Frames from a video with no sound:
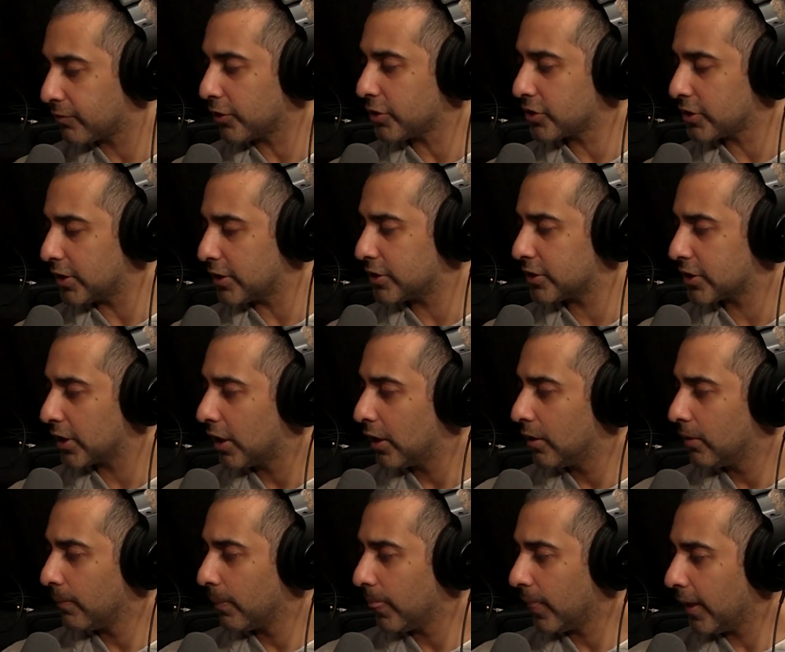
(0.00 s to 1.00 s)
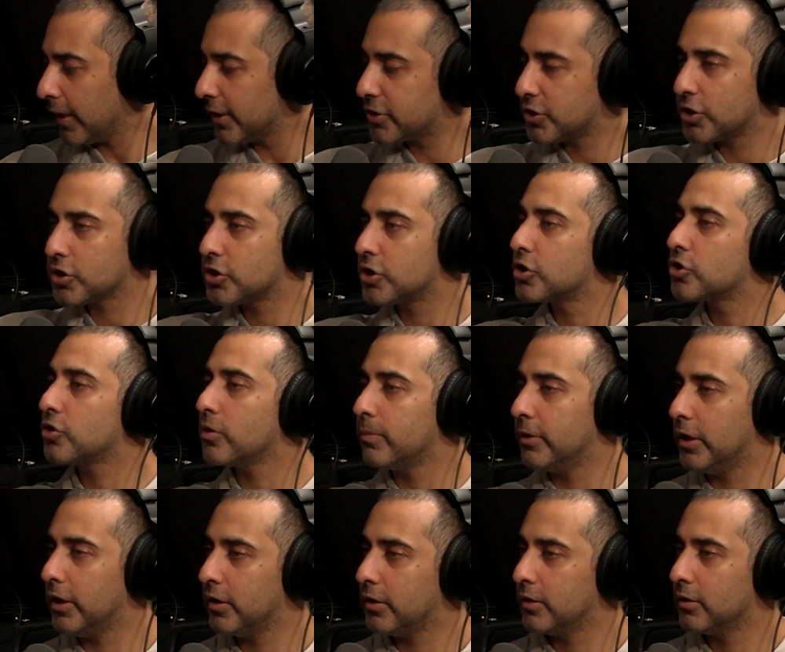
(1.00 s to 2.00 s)
First is, it's just
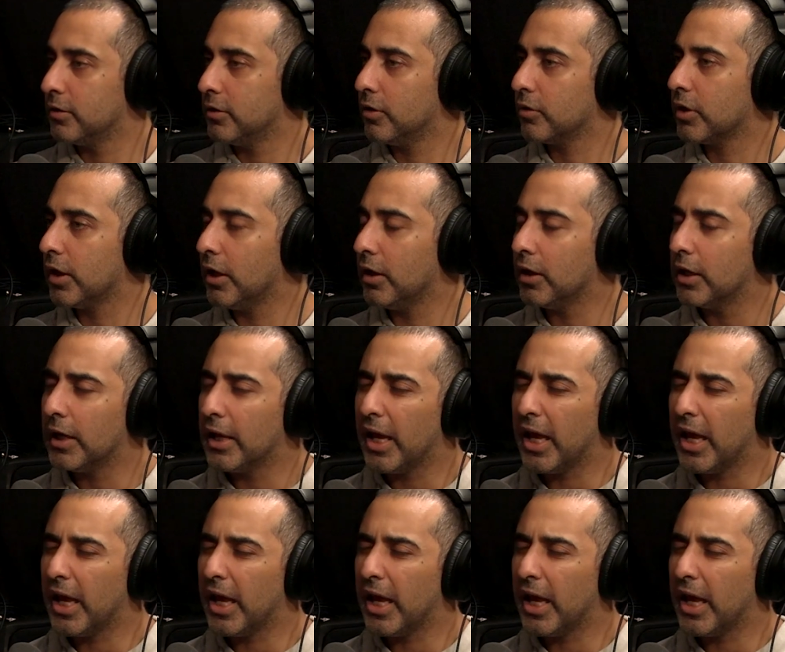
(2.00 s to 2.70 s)
distributed, okay?